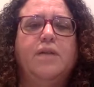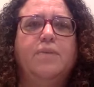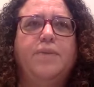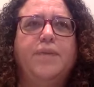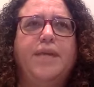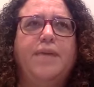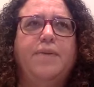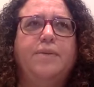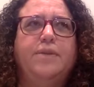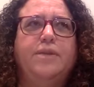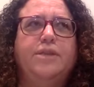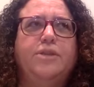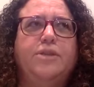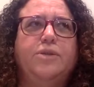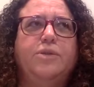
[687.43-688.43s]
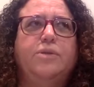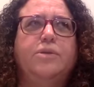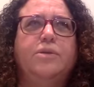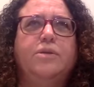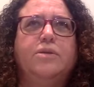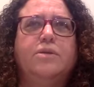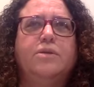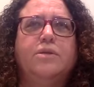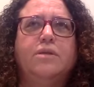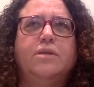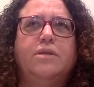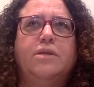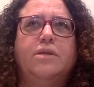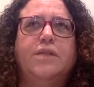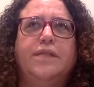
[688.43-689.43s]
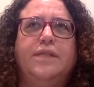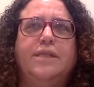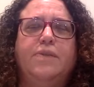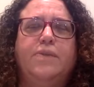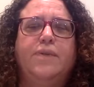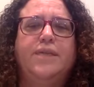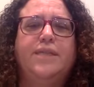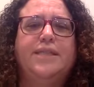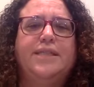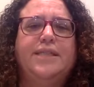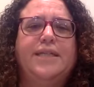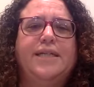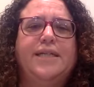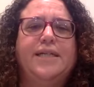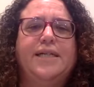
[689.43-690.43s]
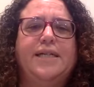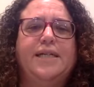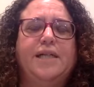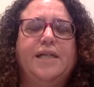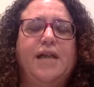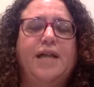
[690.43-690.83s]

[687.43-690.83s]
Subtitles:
being able to look at someone and say,